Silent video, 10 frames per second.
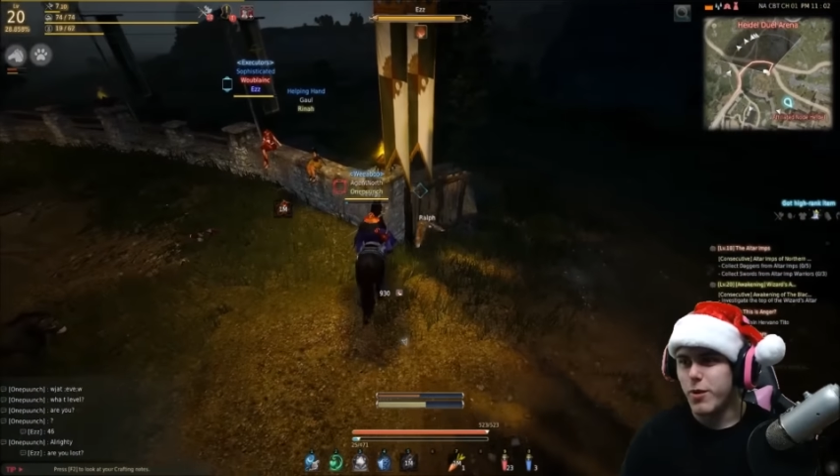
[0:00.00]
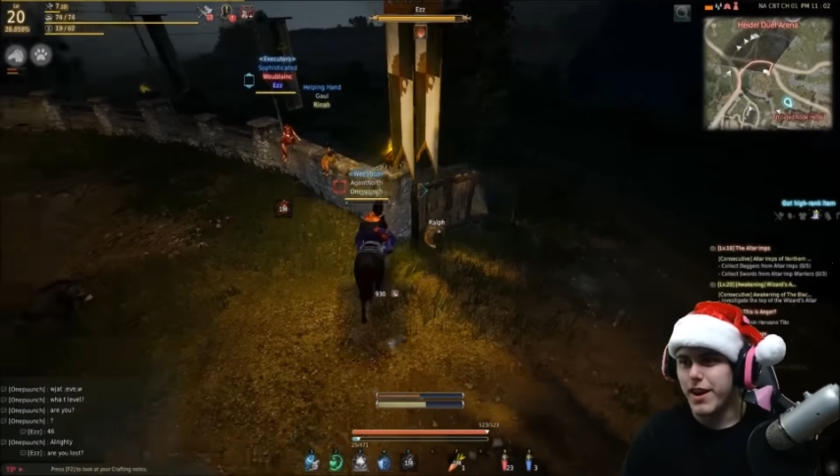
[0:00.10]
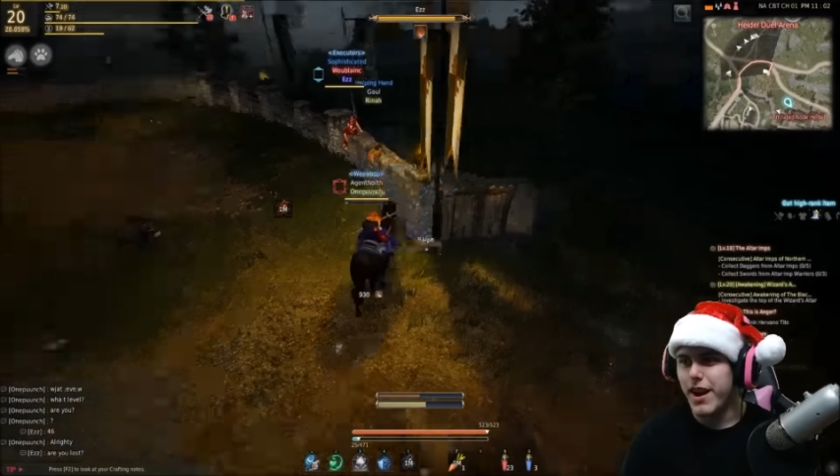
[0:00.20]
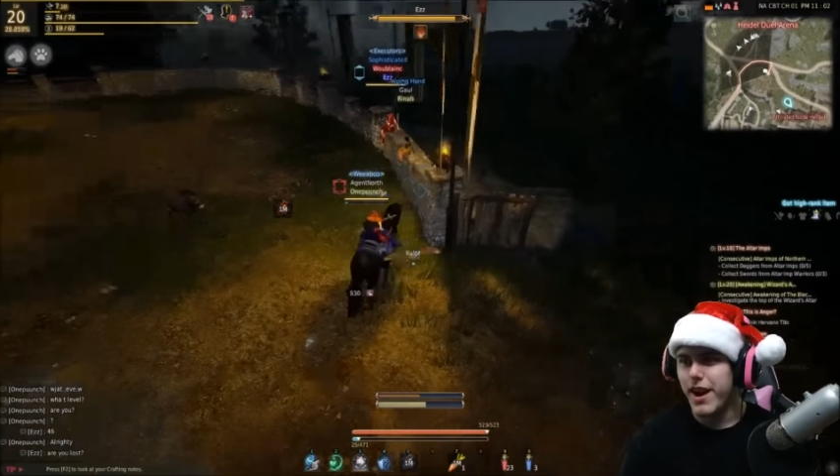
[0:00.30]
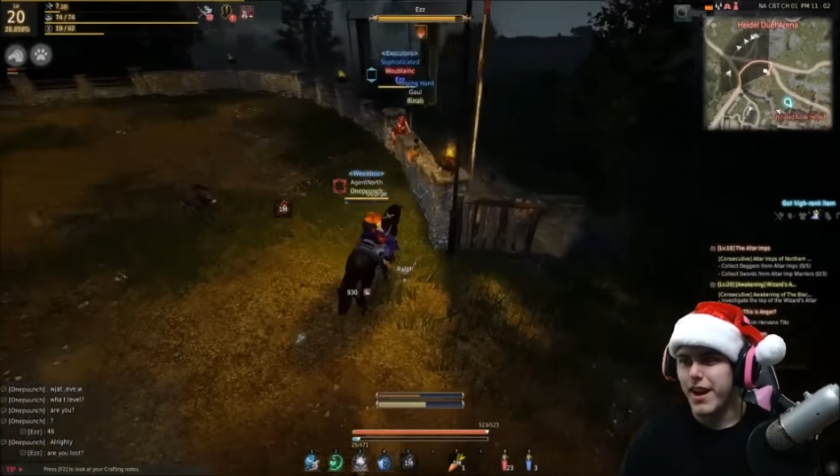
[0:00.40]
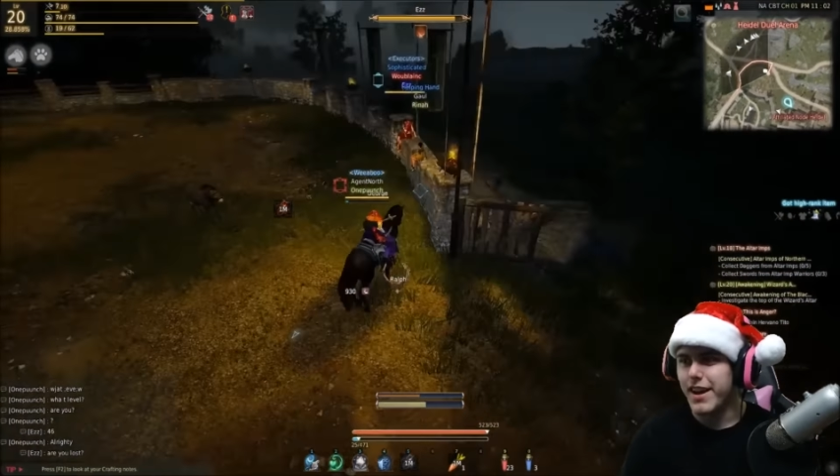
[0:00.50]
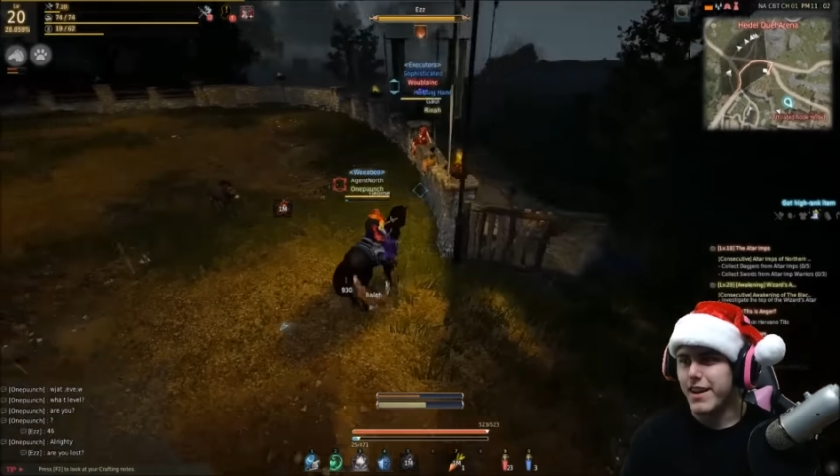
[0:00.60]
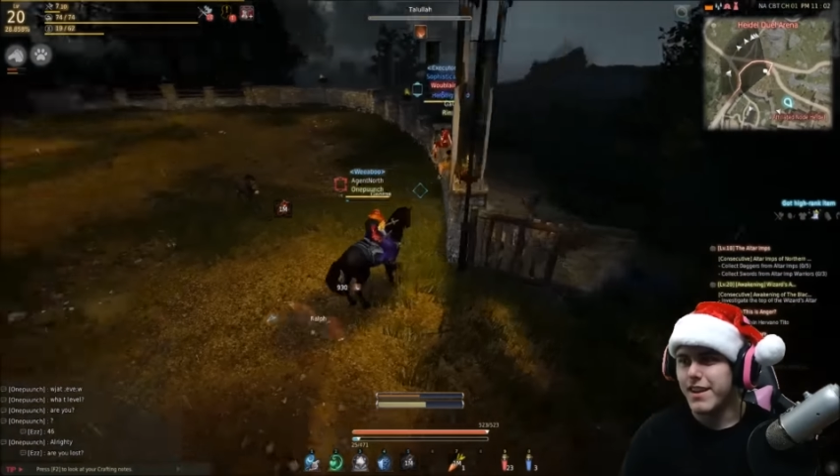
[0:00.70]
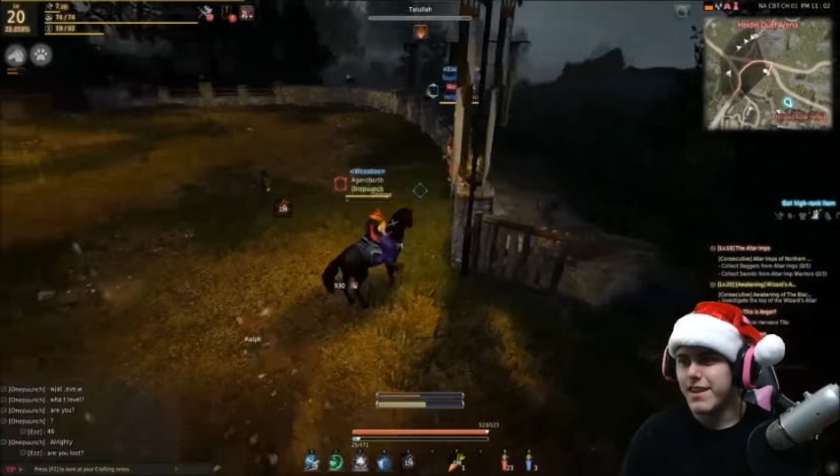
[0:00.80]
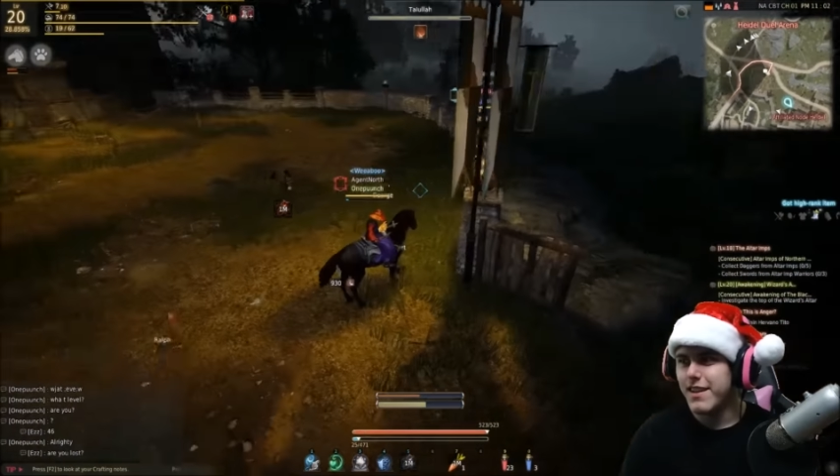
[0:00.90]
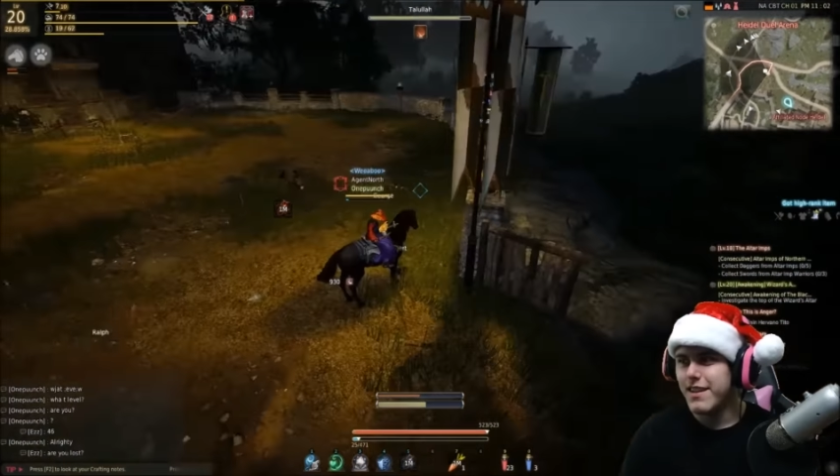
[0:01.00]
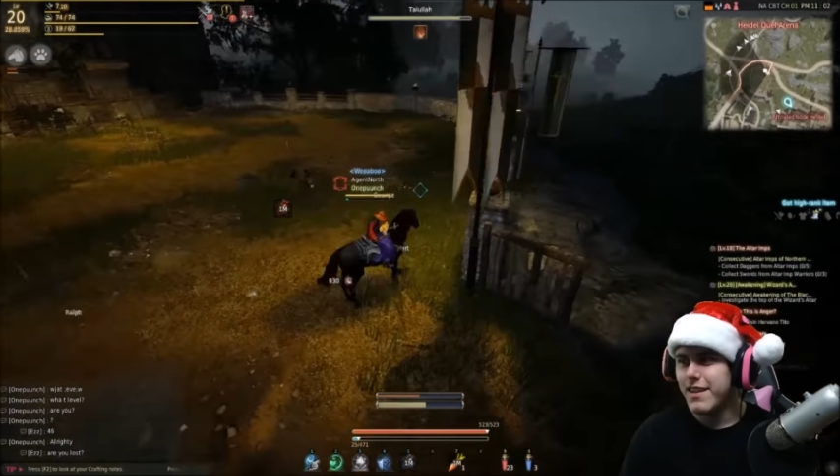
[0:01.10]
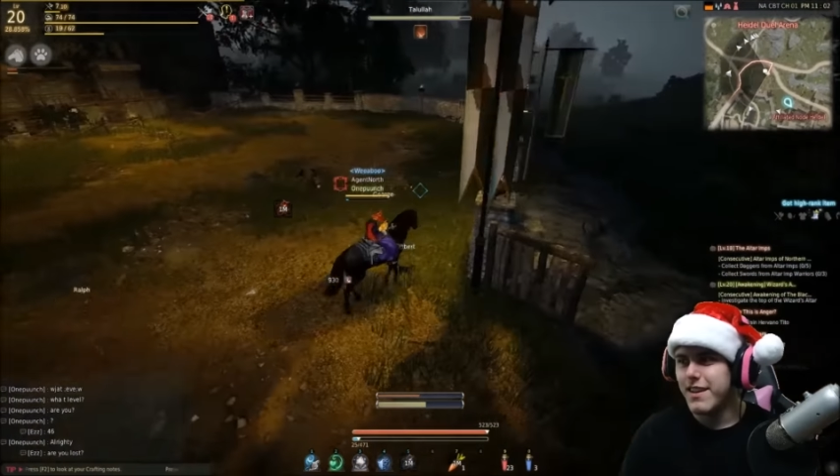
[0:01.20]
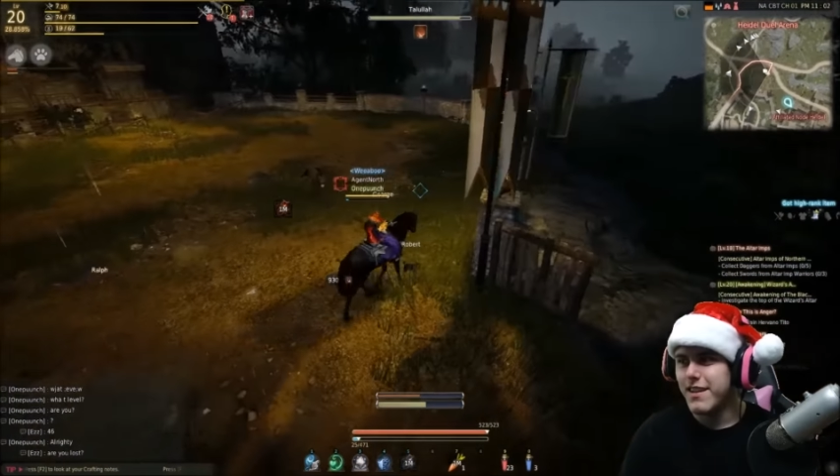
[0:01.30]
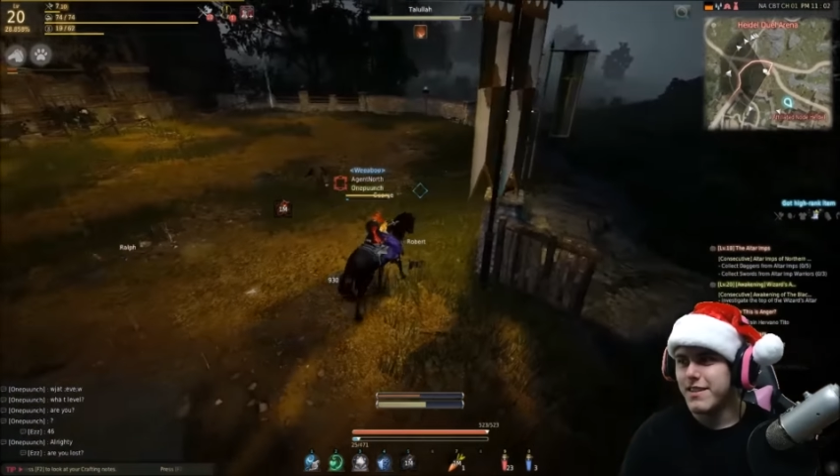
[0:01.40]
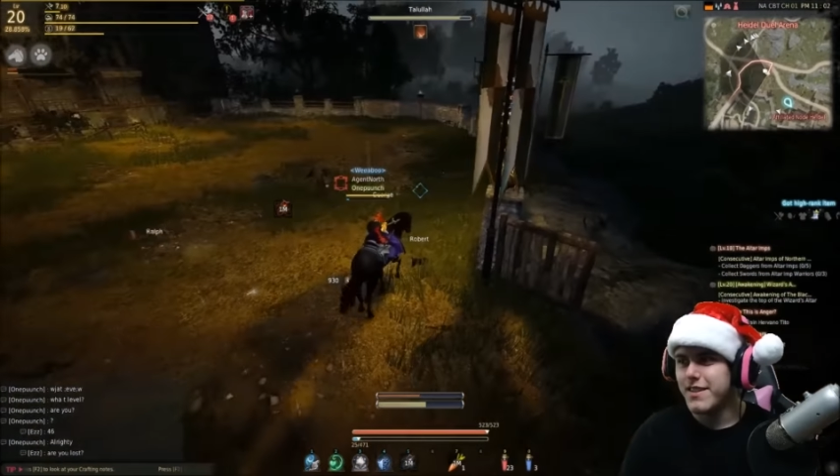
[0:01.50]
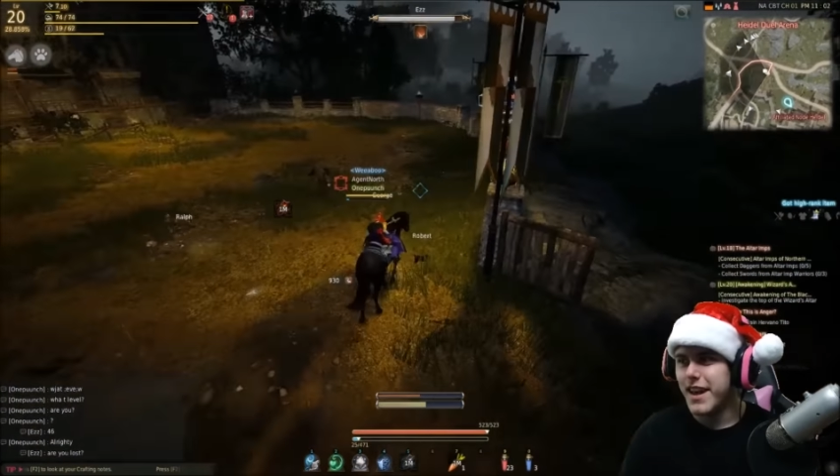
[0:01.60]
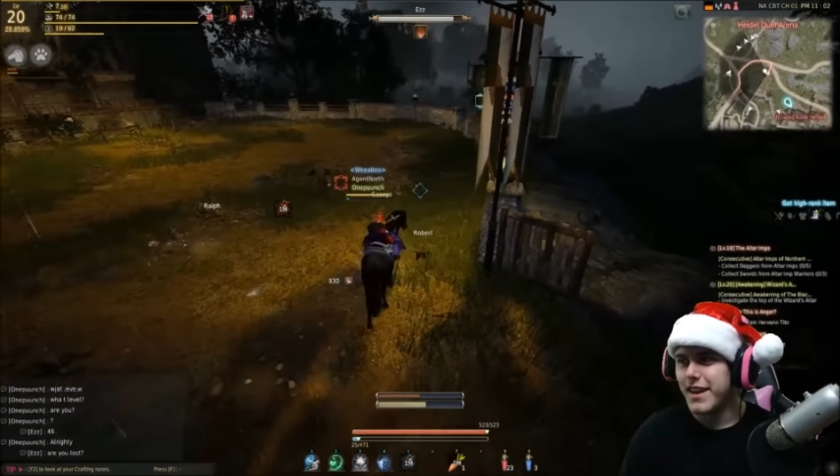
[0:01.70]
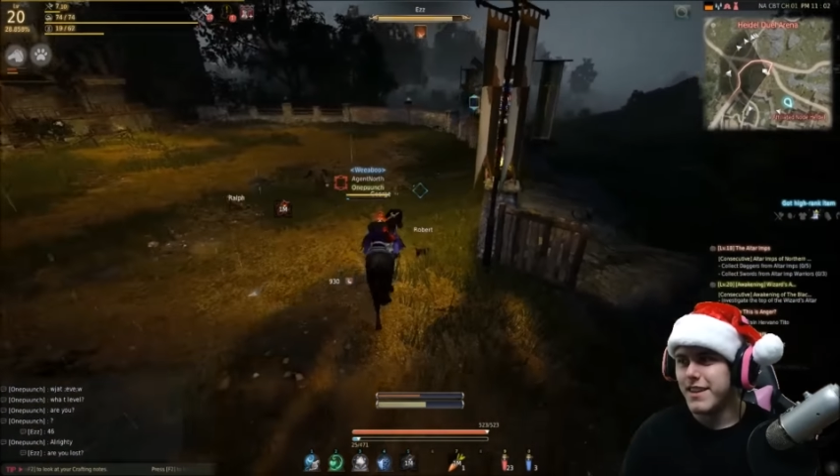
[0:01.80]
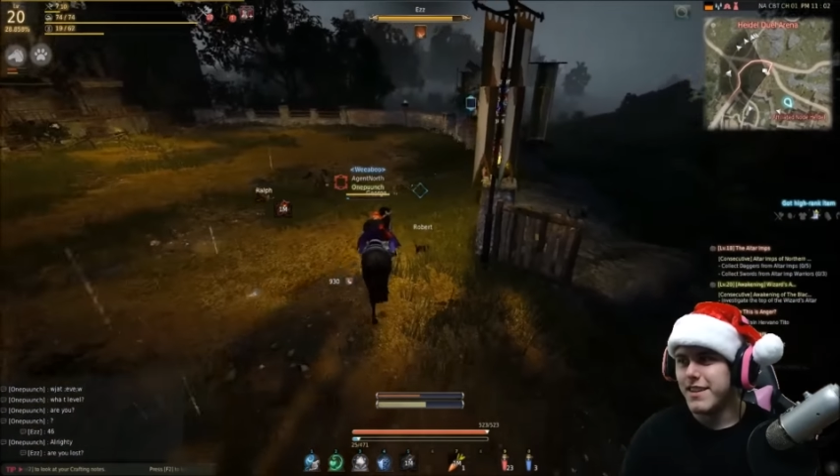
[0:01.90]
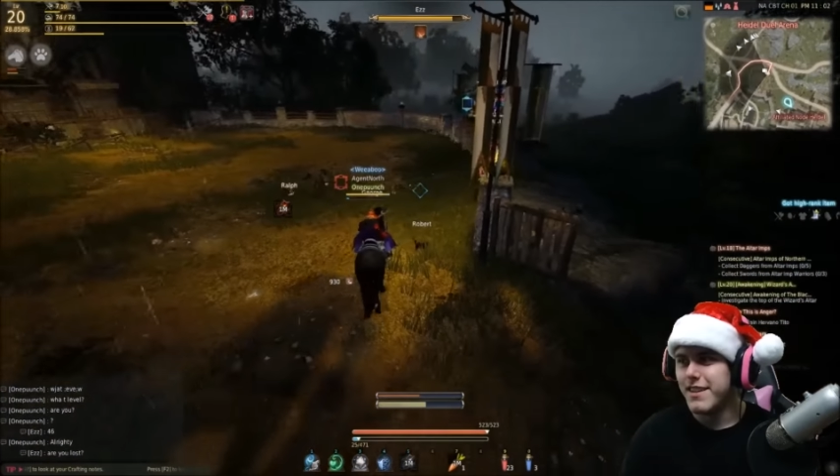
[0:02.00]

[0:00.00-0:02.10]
guy is dead.